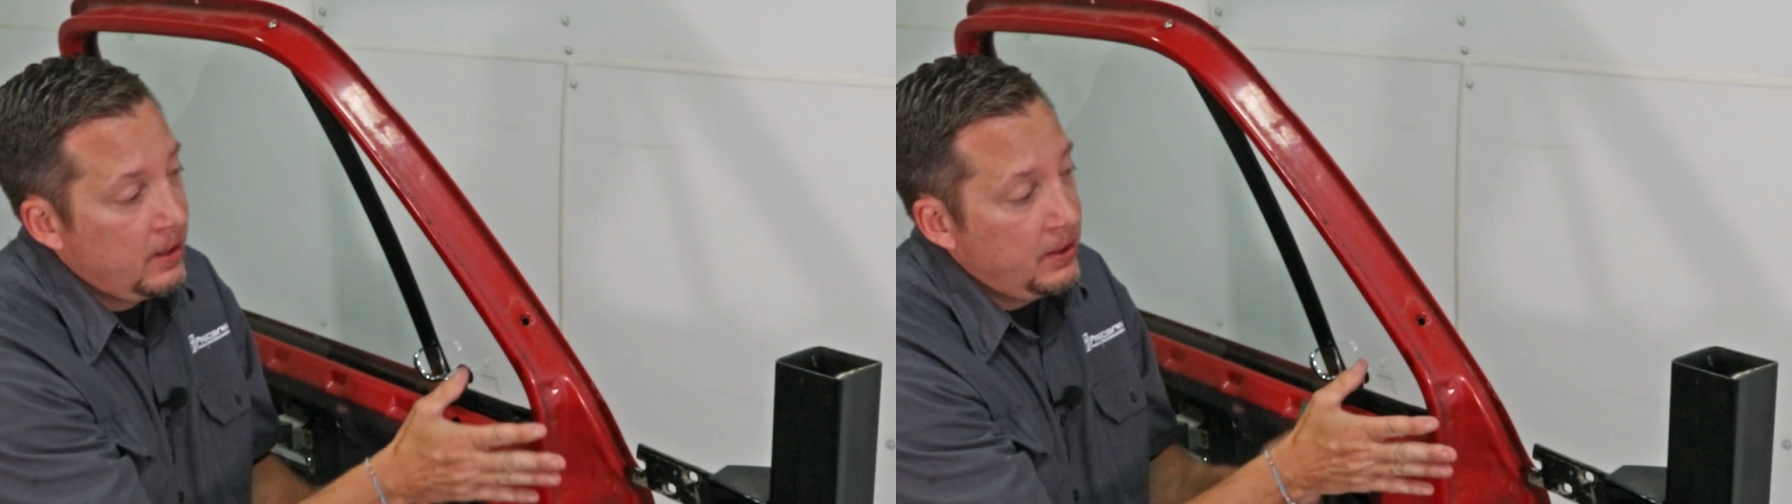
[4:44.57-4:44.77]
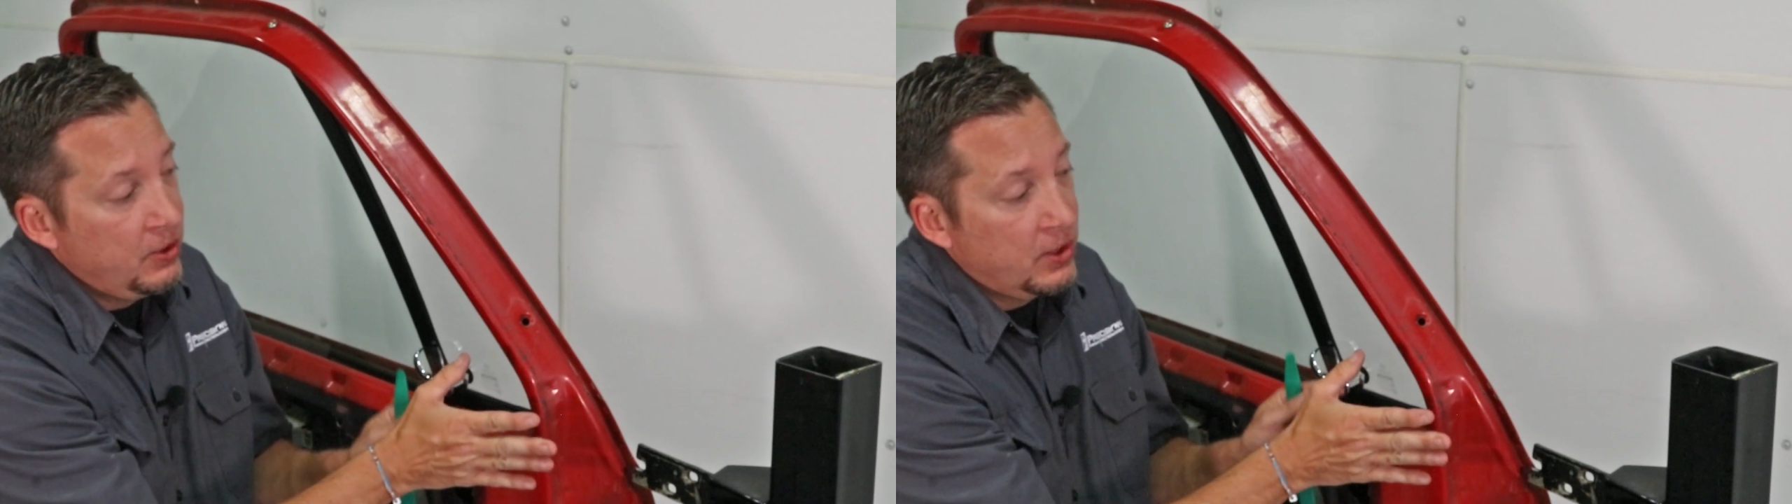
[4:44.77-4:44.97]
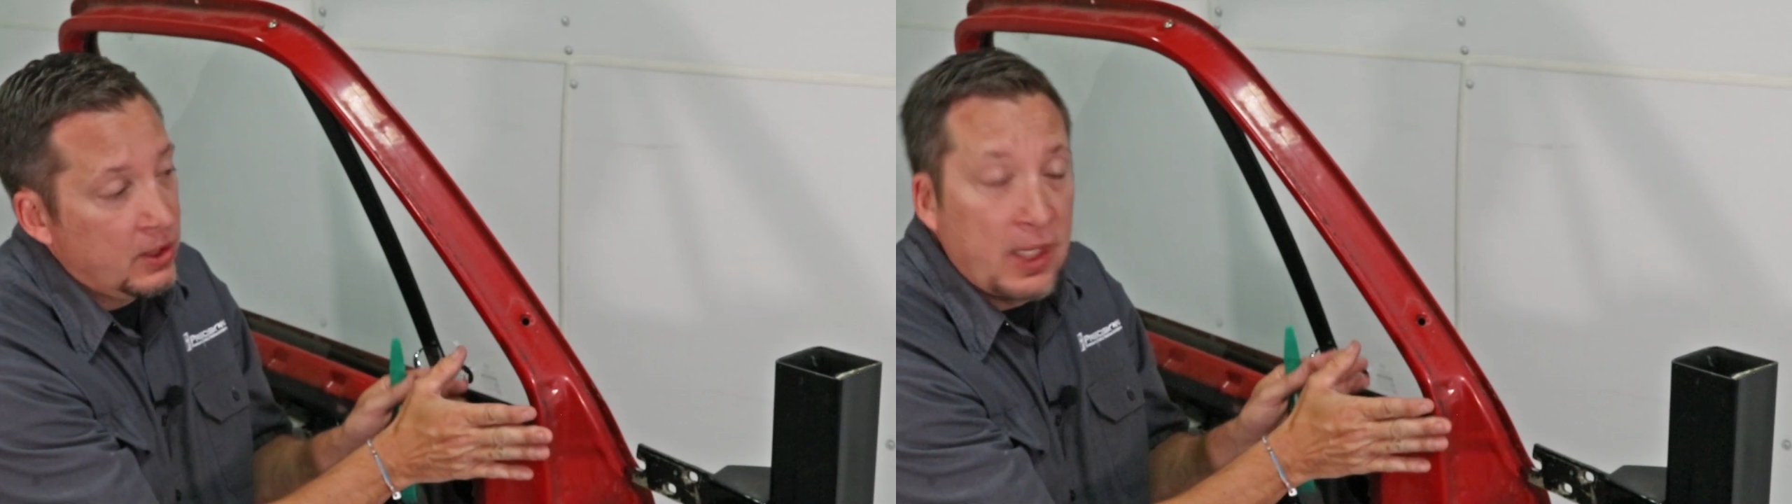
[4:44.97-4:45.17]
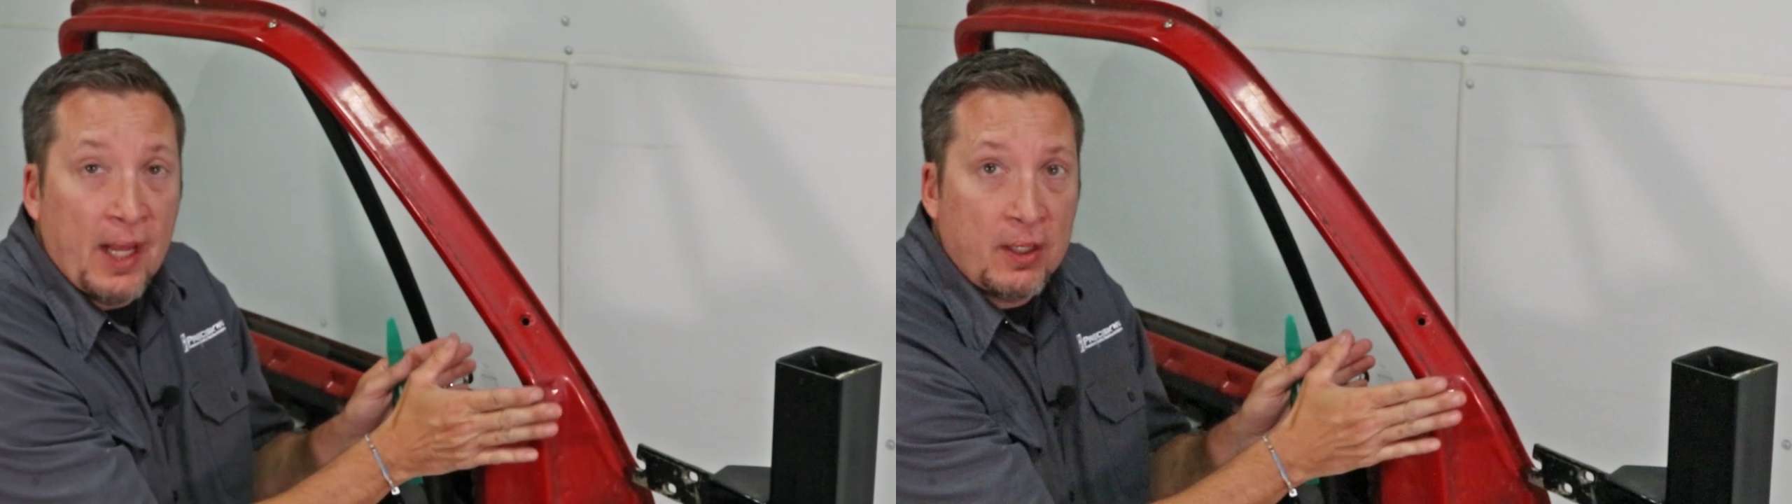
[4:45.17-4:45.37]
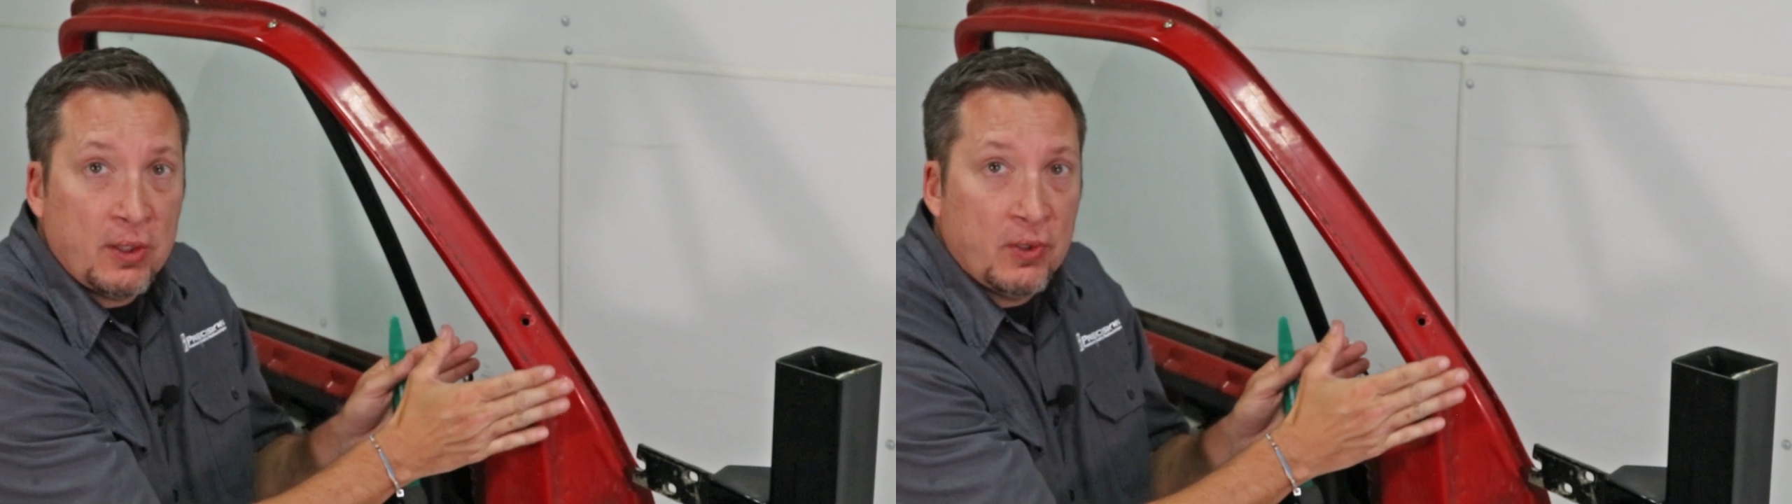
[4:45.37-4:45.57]
You can
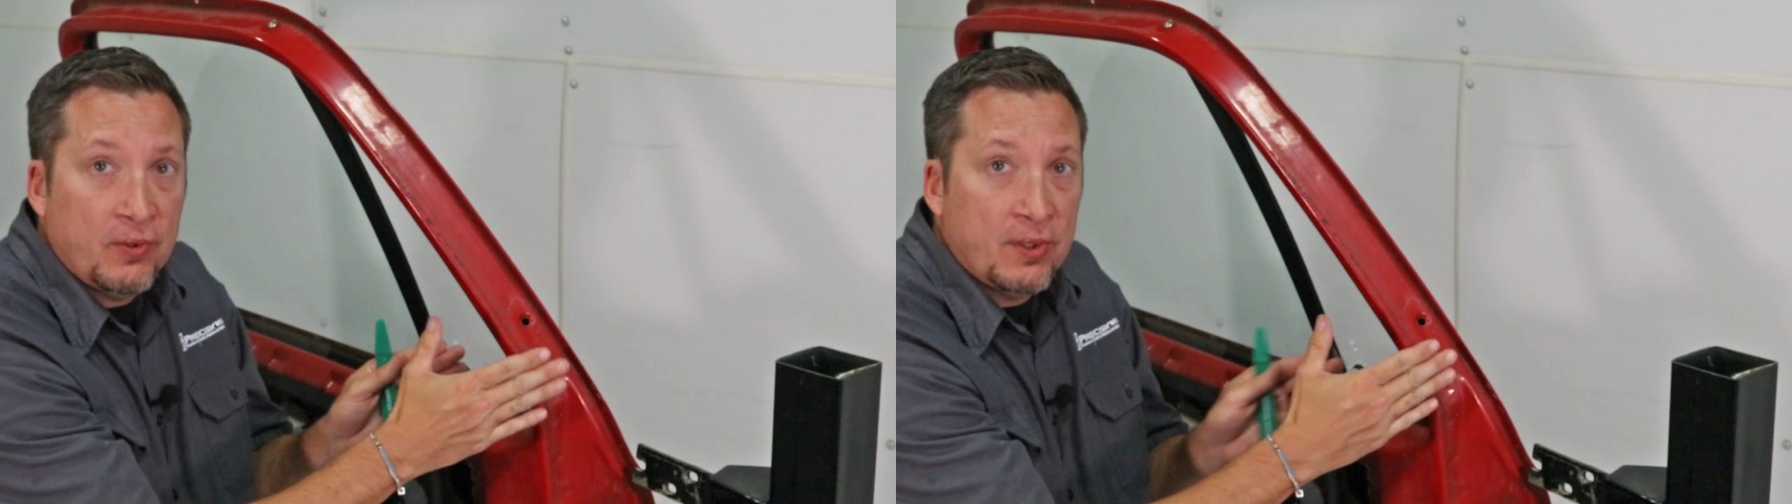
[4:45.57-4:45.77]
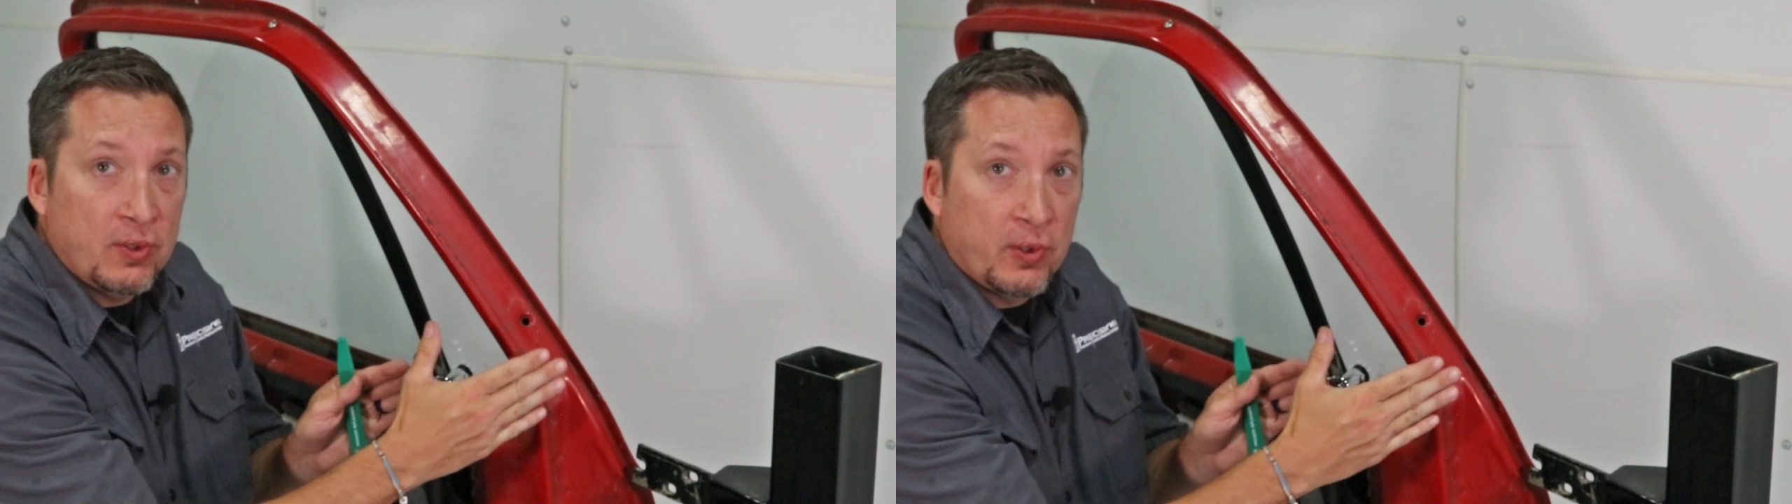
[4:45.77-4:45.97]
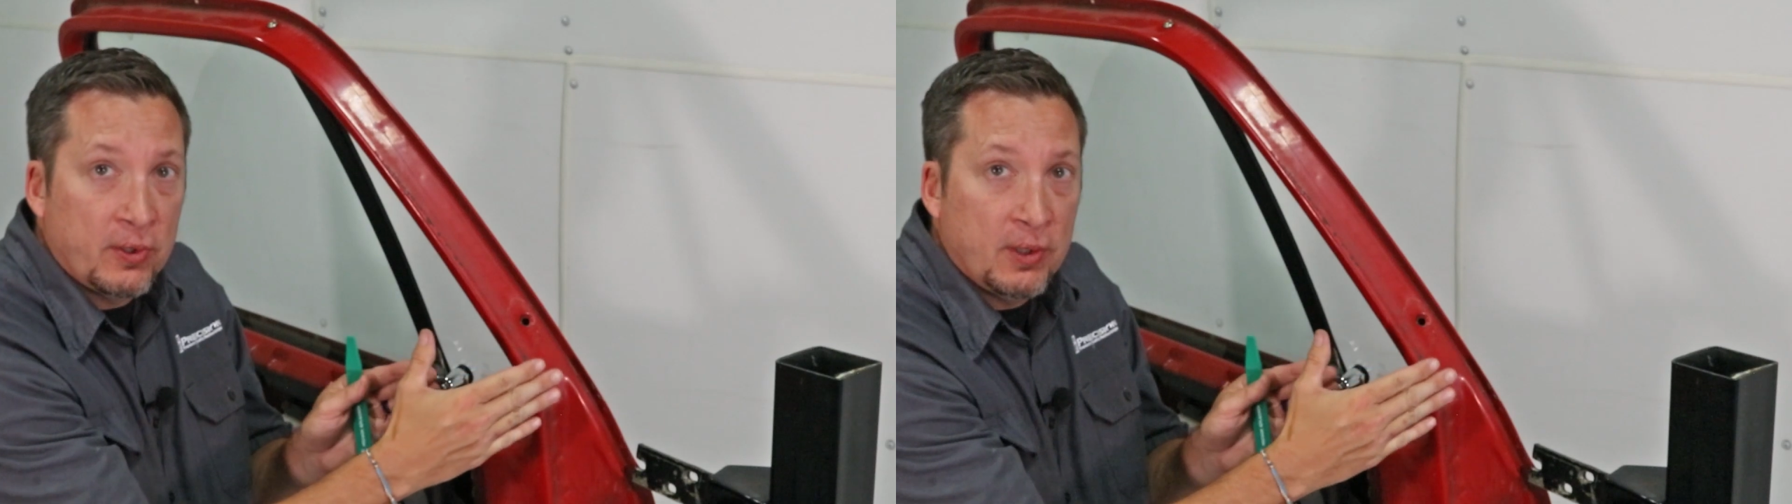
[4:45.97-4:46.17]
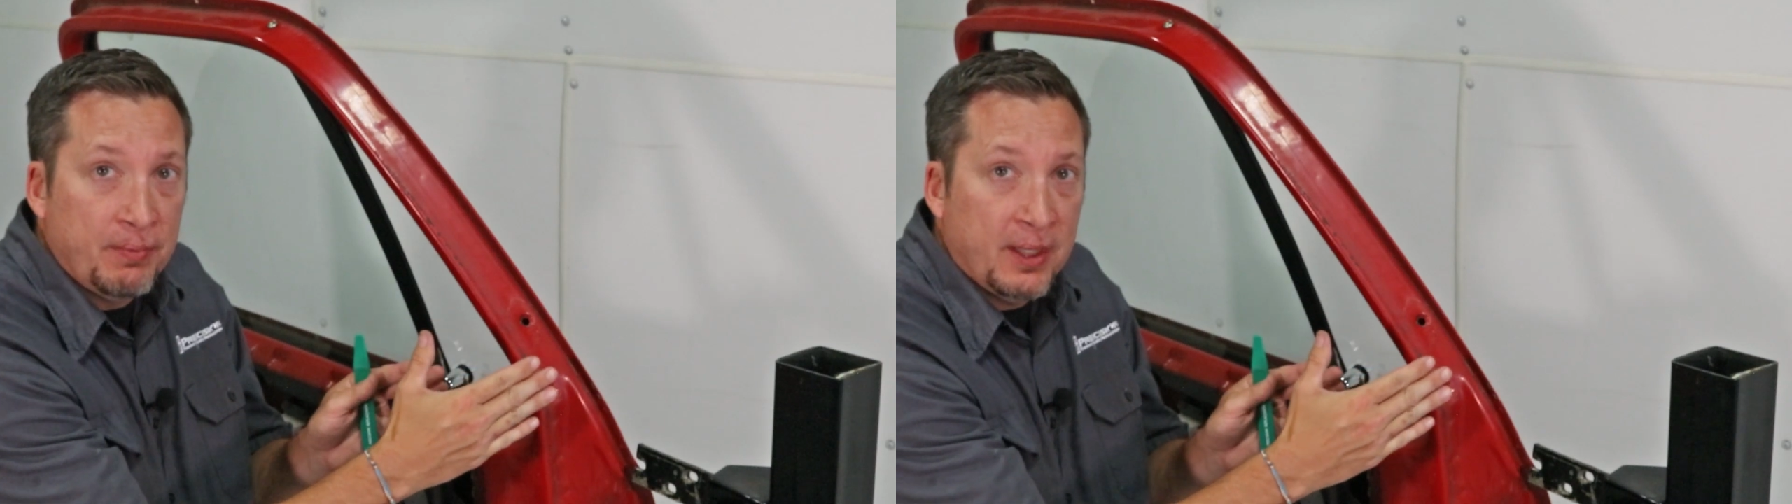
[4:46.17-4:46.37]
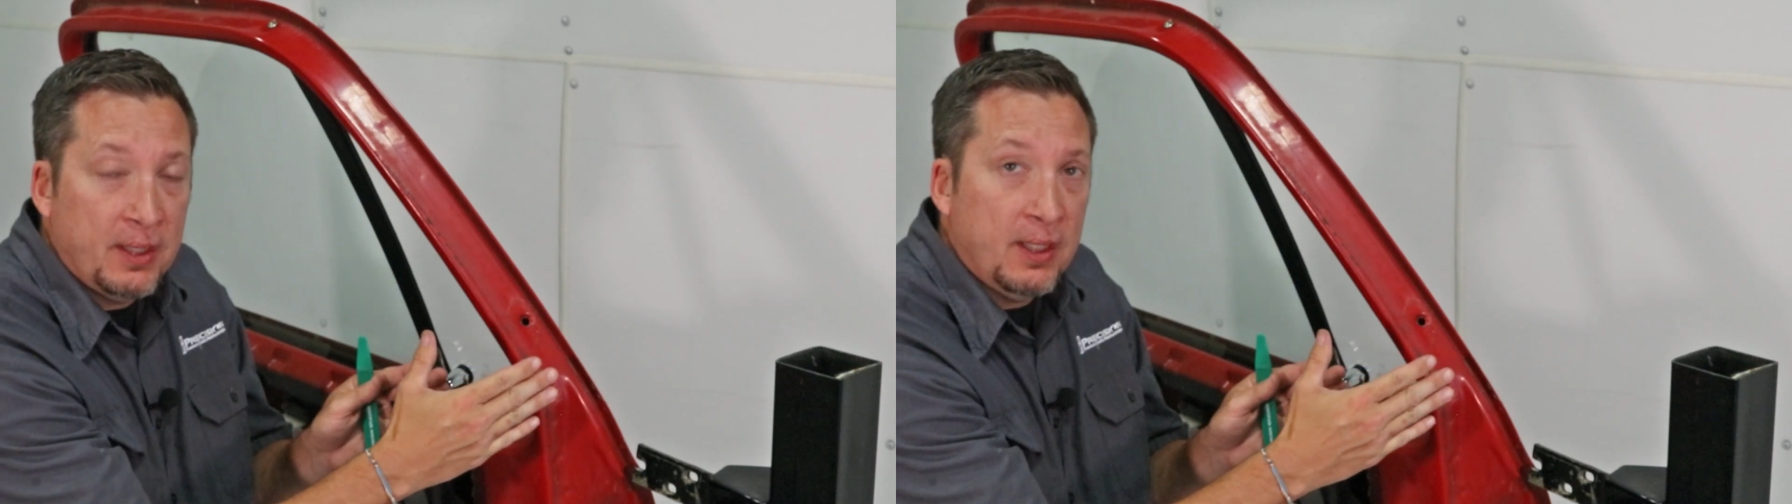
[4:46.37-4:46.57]
kind of close the door a little
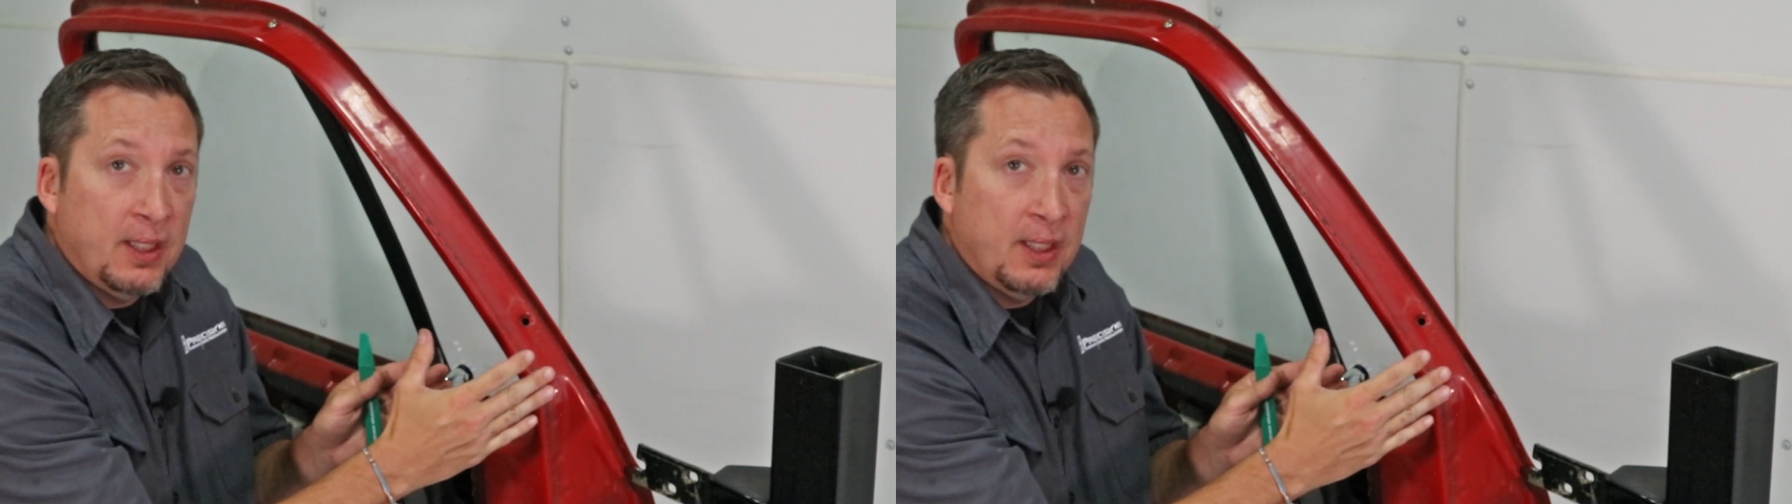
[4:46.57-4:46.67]
bit,